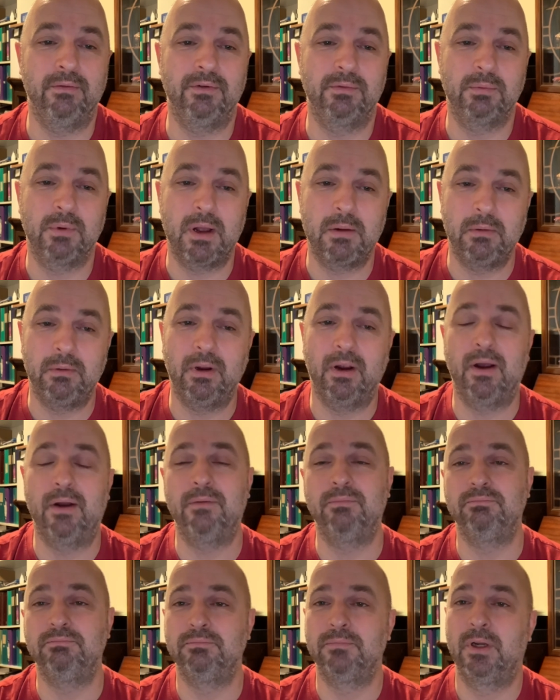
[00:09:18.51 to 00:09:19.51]
It's probably
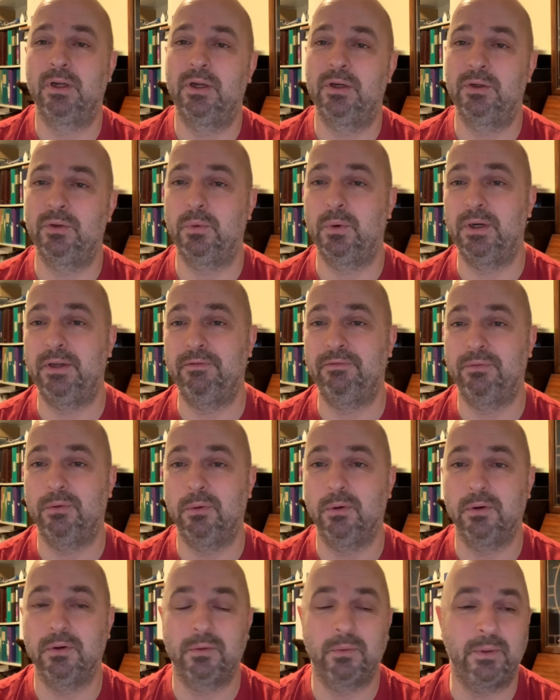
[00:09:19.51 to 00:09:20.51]
around
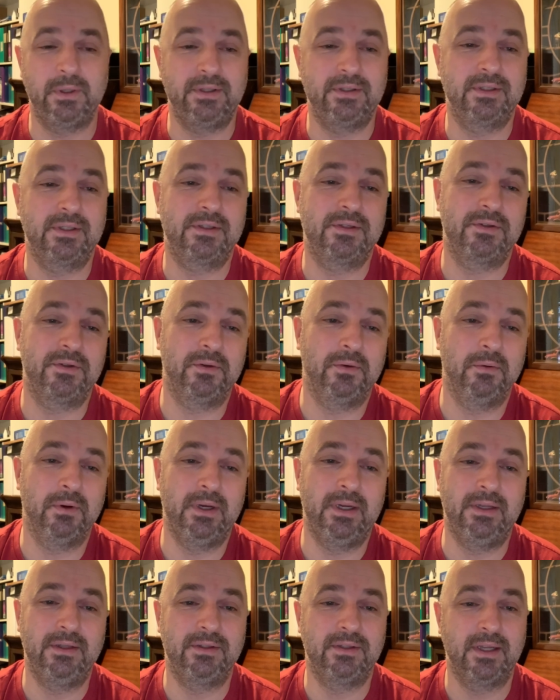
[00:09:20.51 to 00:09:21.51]
24, 26
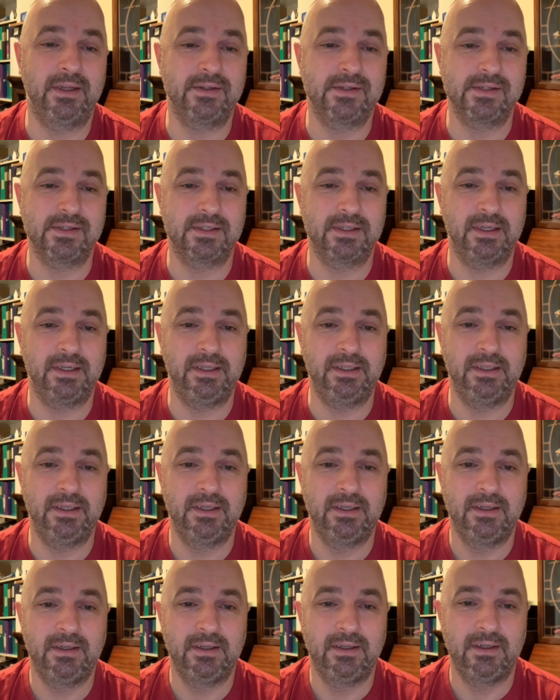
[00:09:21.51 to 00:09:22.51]
degrees, nice and sunny.
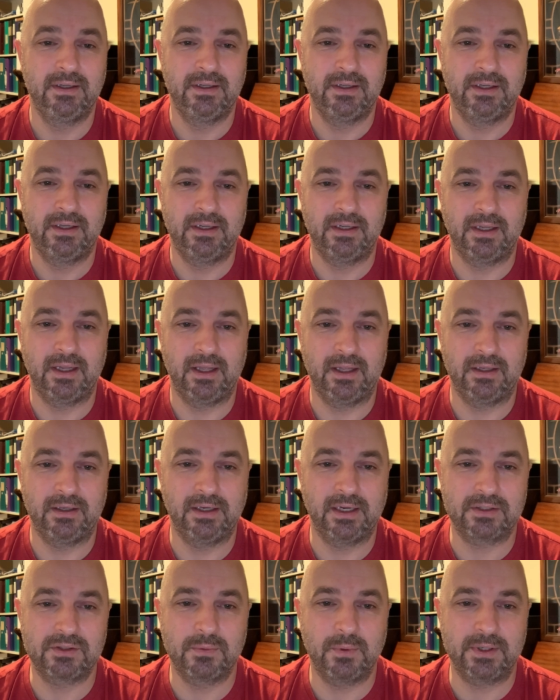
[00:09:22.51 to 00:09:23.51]
Uh,
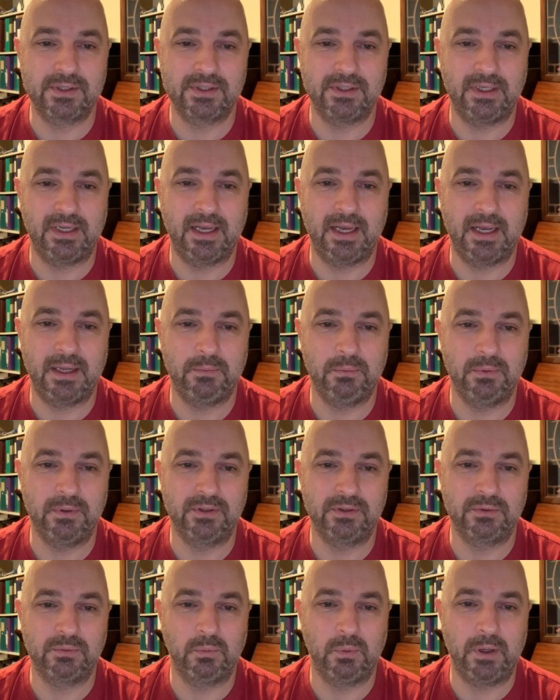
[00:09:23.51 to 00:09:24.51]
next question he had
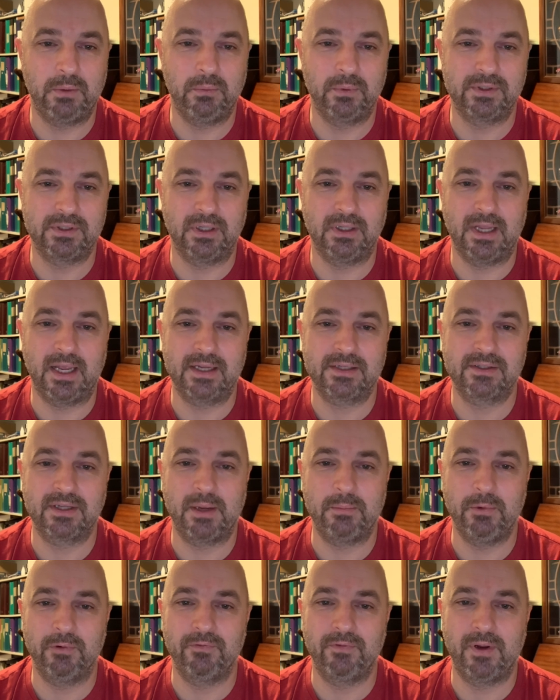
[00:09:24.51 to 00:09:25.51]
was, when was the last
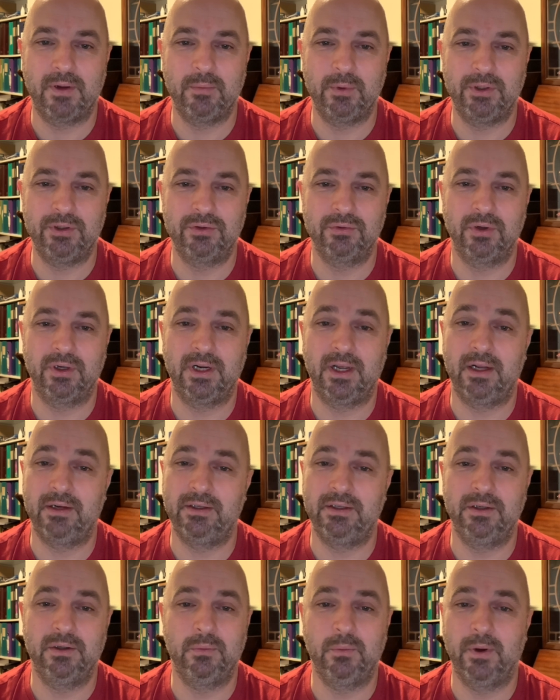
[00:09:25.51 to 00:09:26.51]
time your family enjoyed
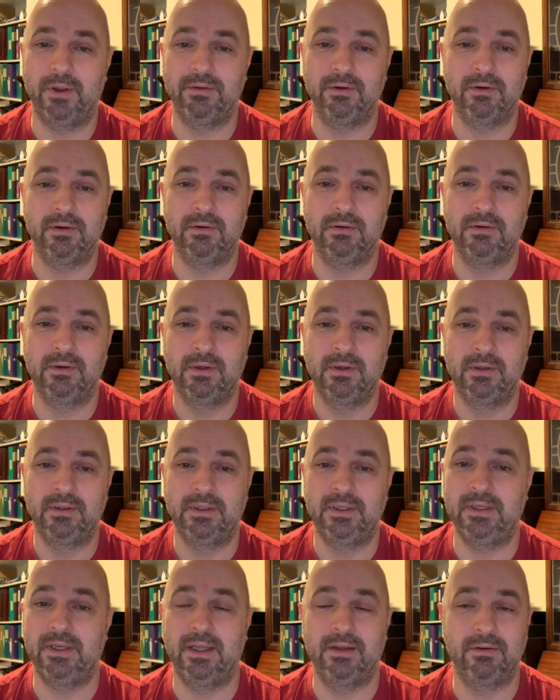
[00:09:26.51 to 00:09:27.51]
ideal weather
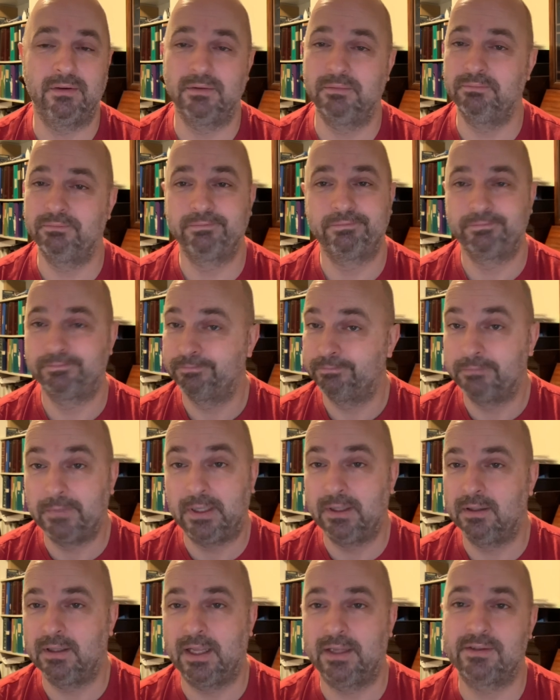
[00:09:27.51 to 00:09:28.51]
together?
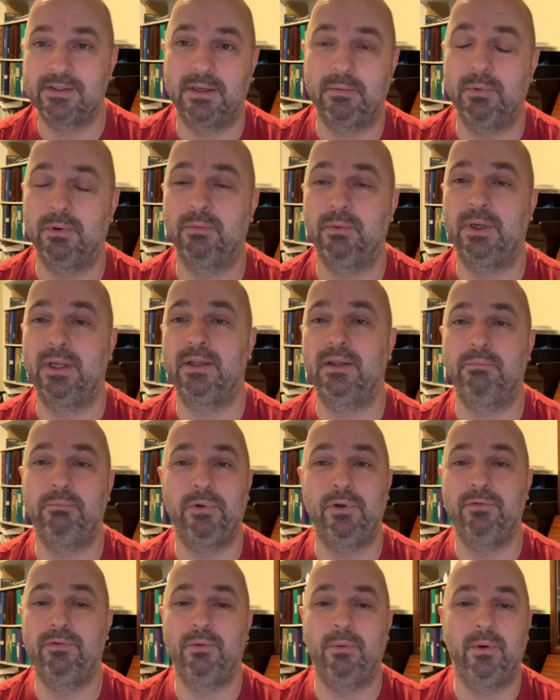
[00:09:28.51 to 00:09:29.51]
Yeah, last summer. We had
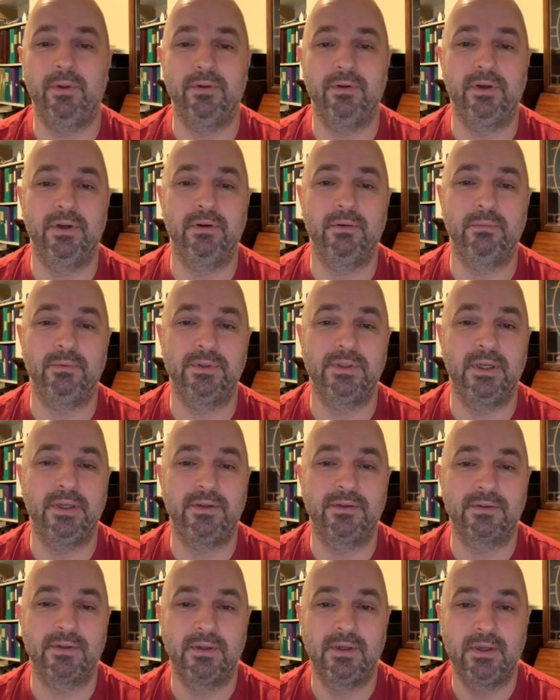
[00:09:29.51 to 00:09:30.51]
beautiful weather here. It was nice.